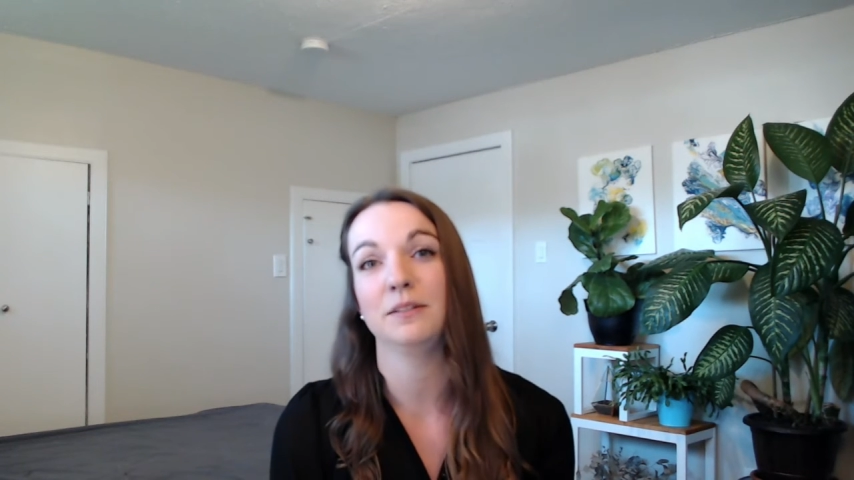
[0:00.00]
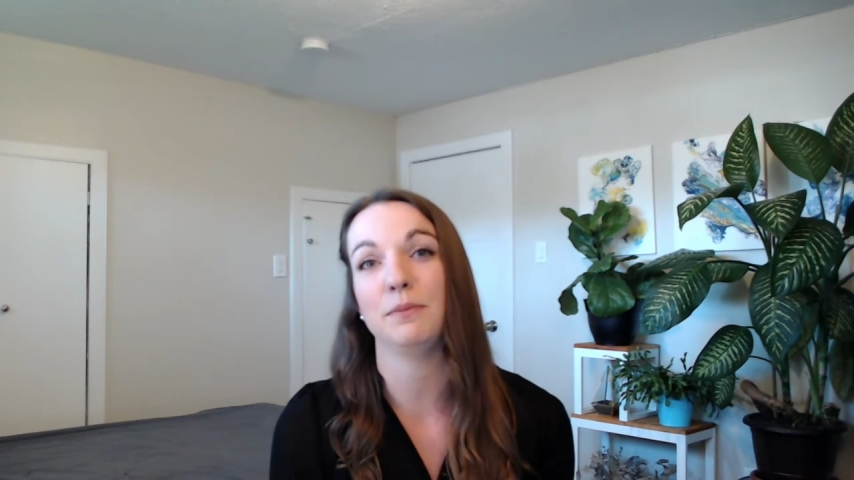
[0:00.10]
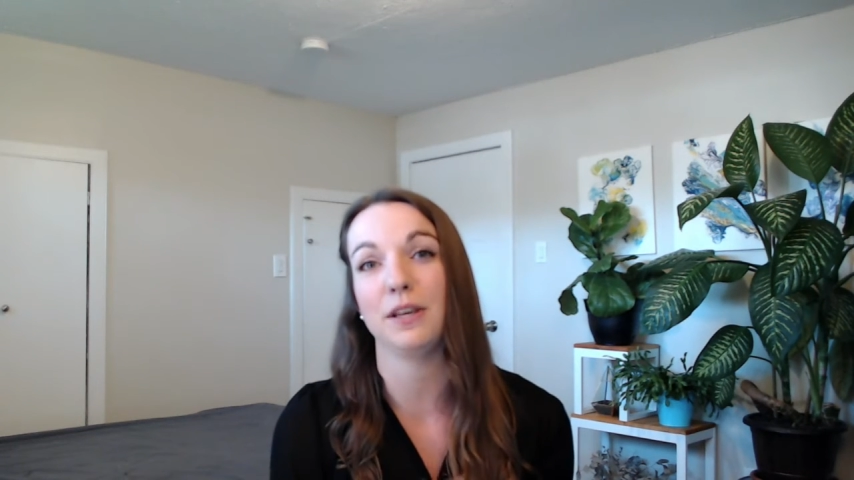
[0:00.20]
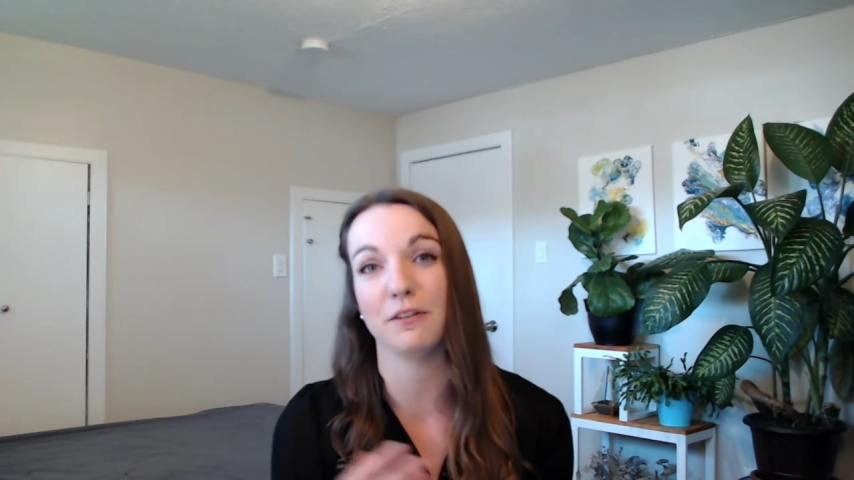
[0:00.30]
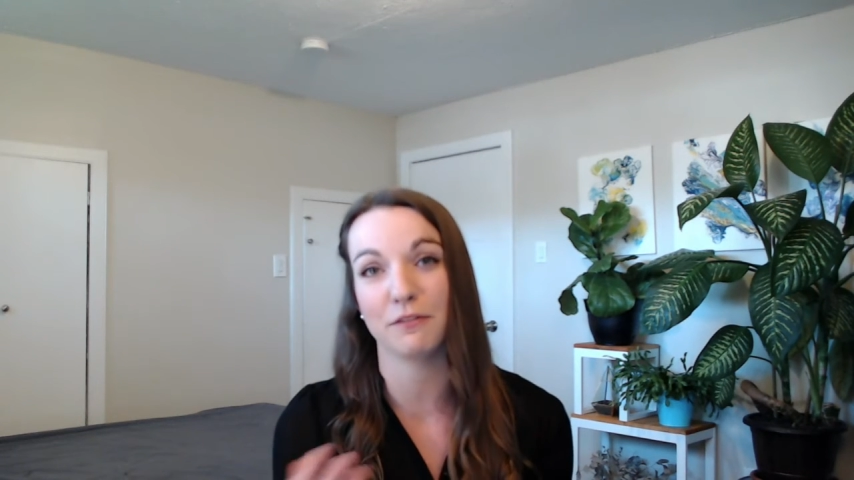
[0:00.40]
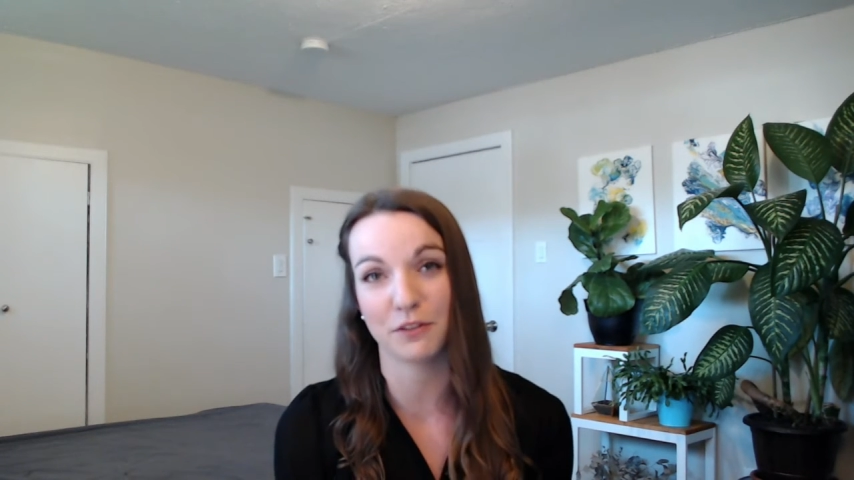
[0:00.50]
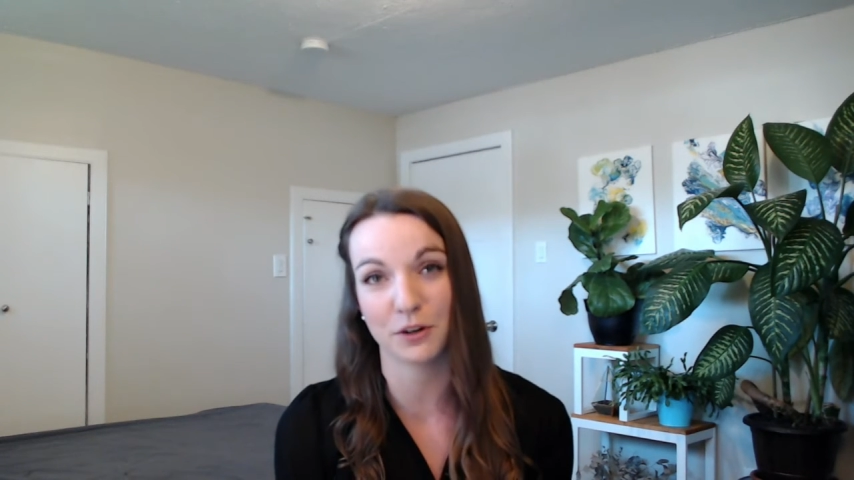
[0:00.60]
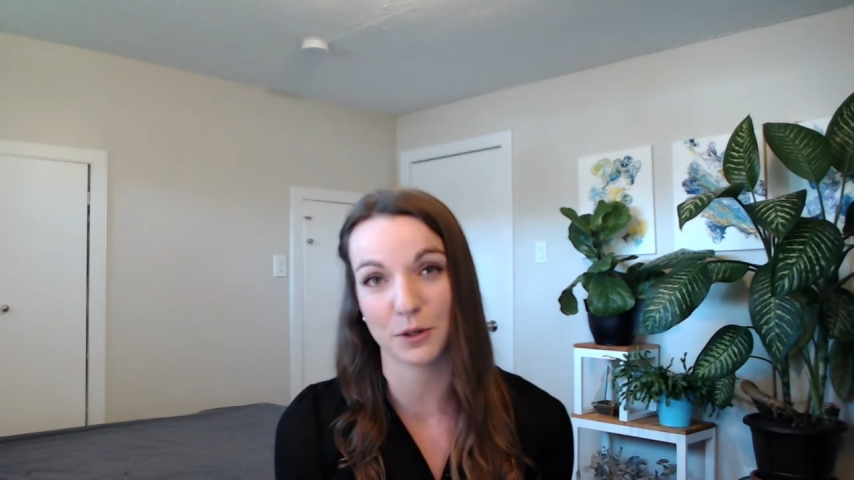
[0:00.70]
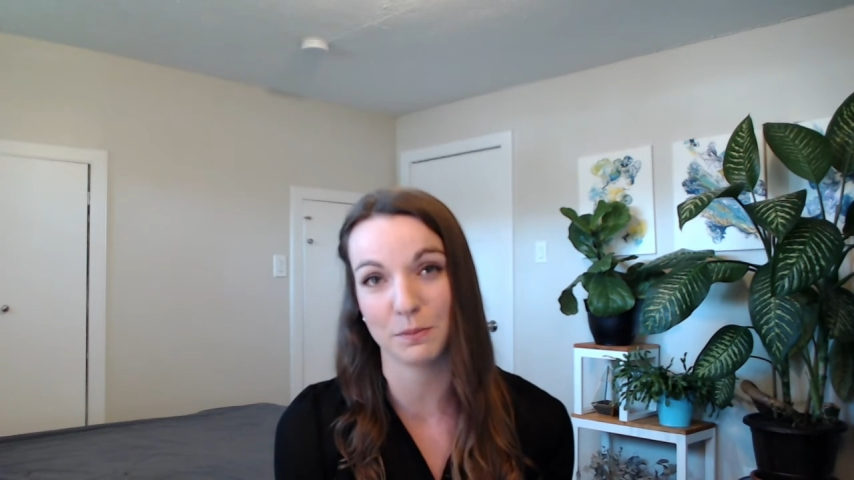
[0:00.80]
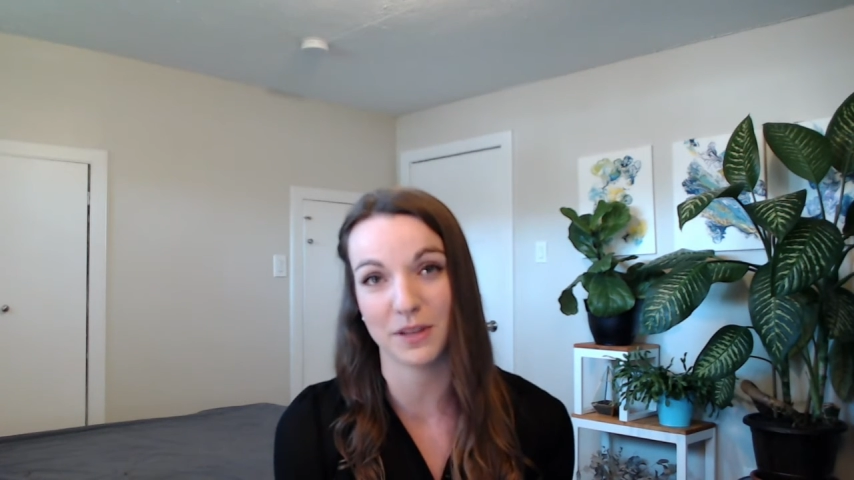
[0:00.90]
being
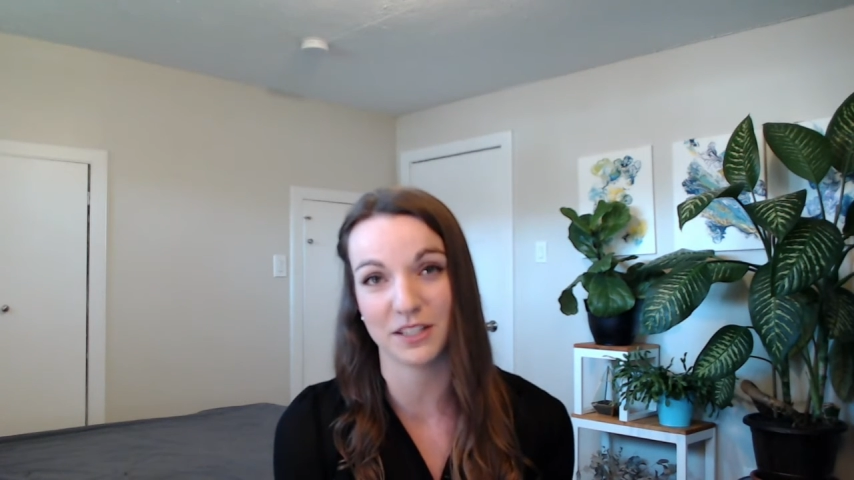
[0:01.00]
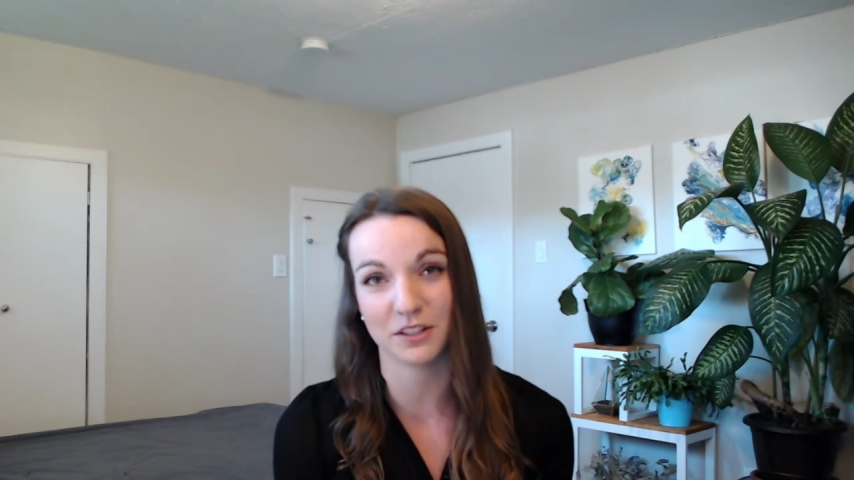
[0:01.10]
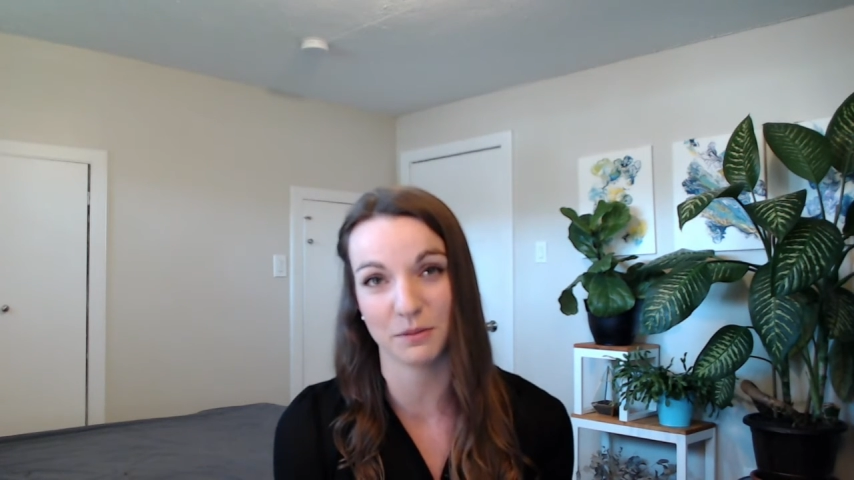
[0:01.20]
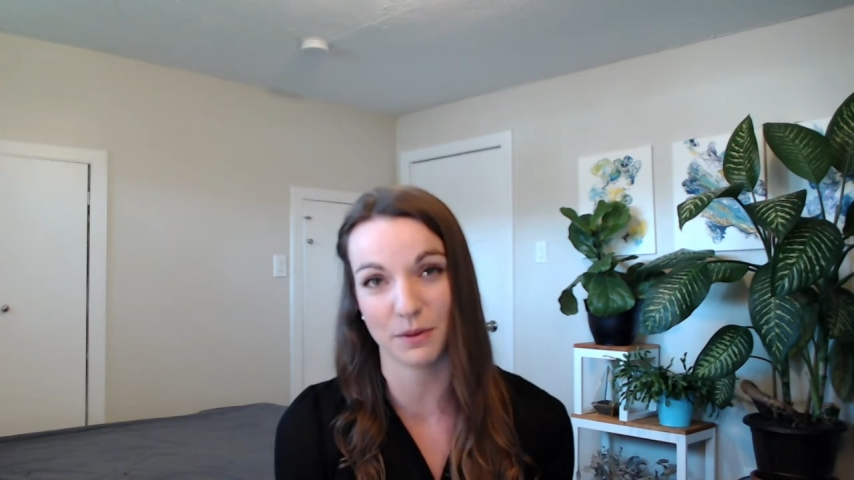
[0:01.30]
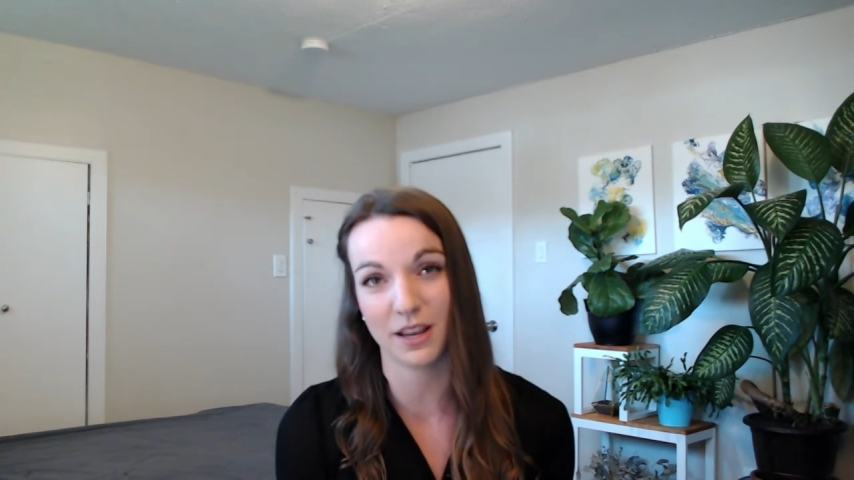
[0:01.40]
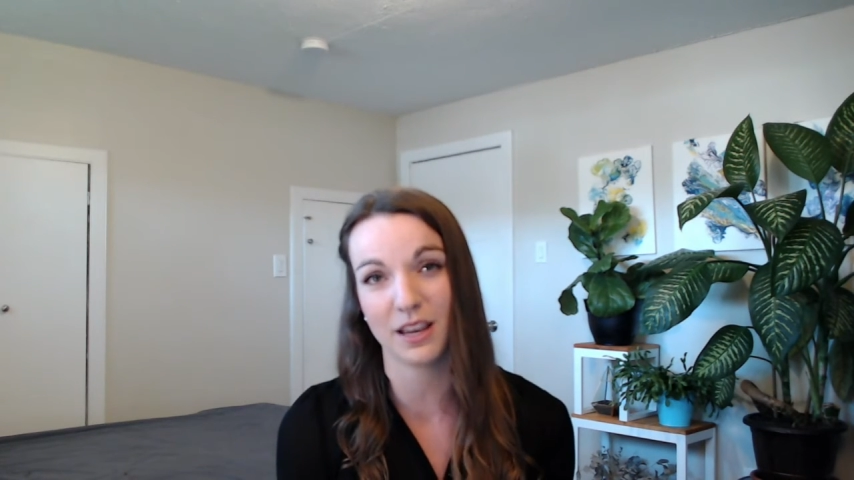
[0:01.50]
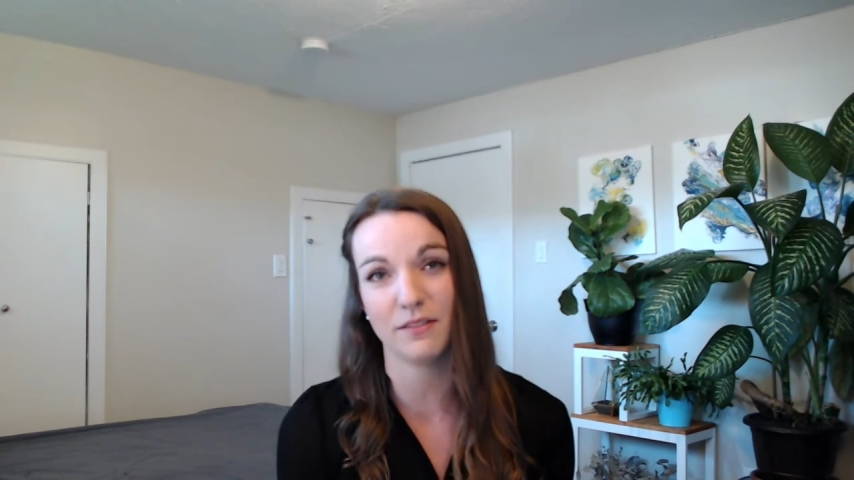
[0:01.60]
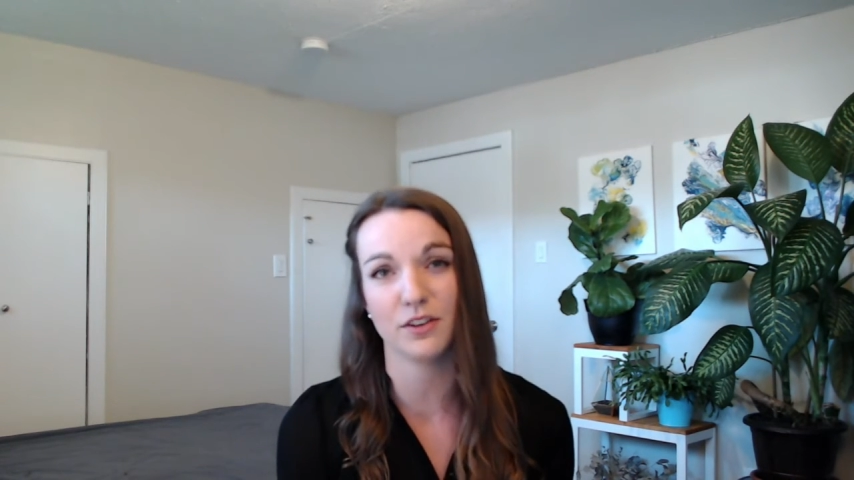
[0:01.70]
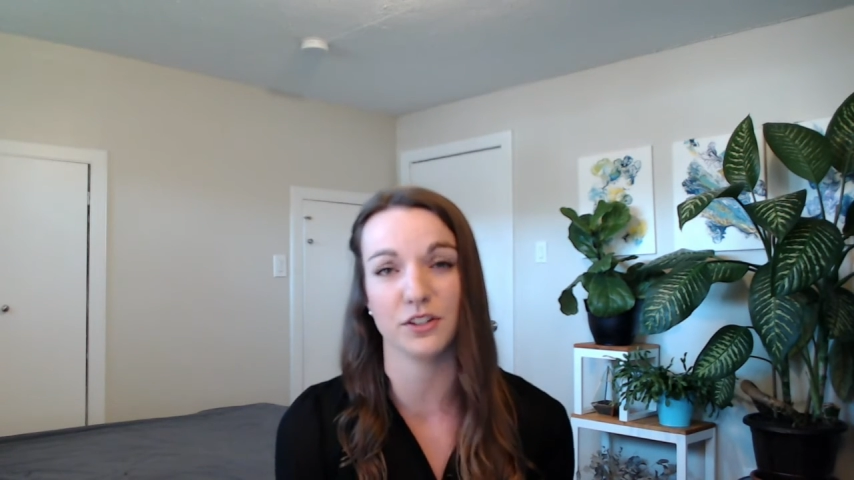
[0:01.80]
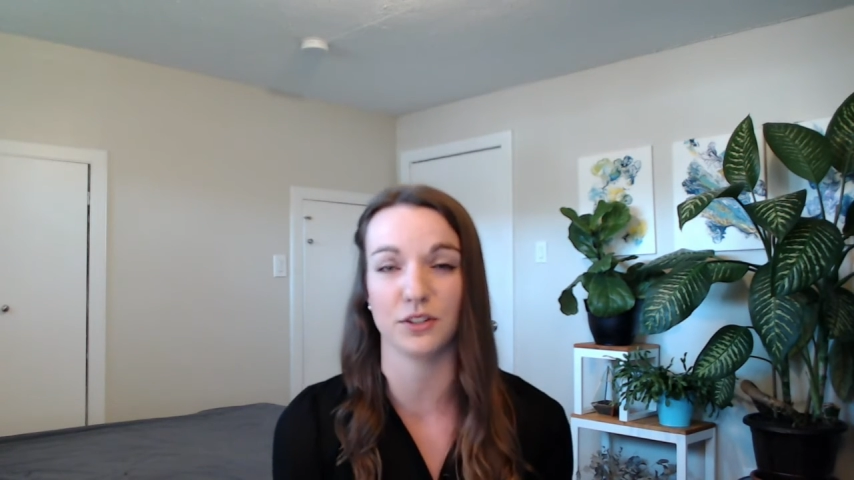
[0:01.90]
firm that certain
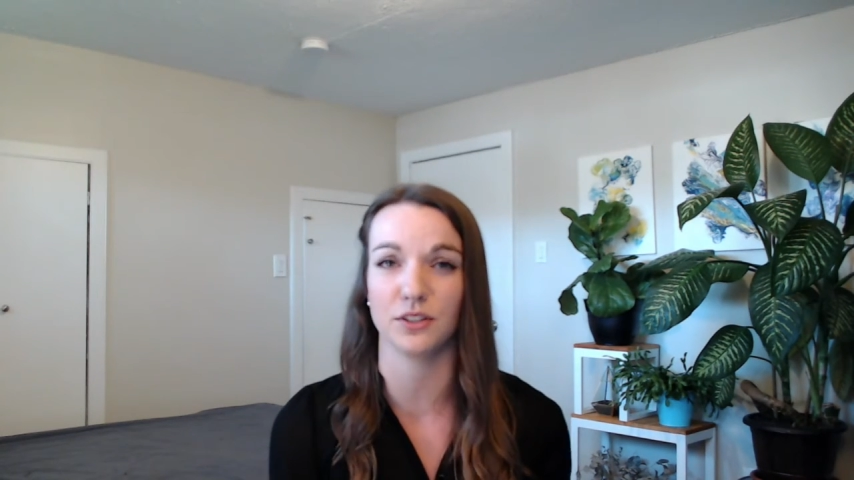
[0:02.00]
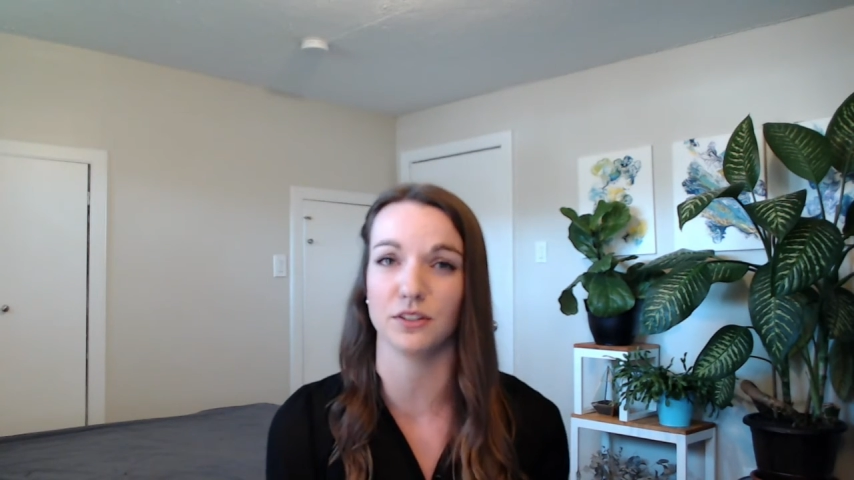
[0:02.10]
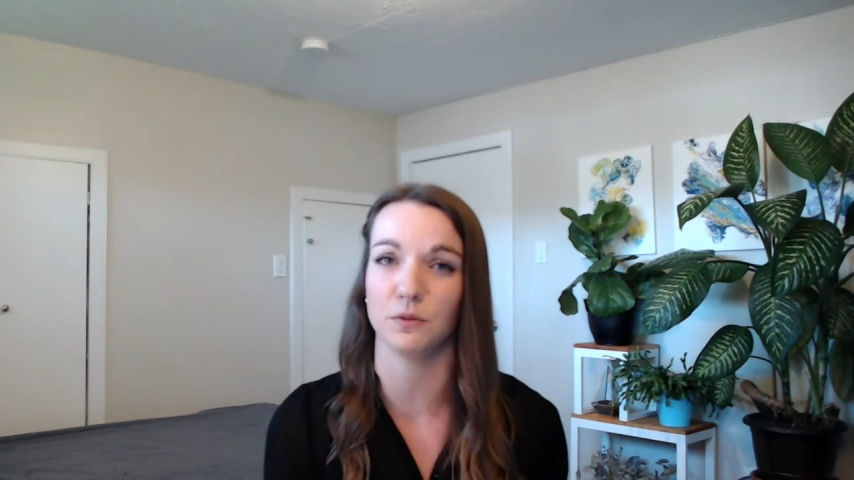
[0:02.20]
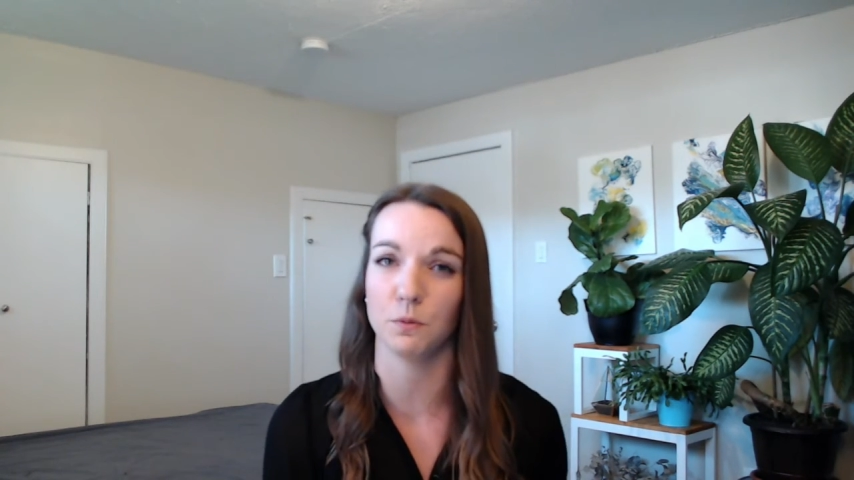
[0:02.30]
behaviors or certain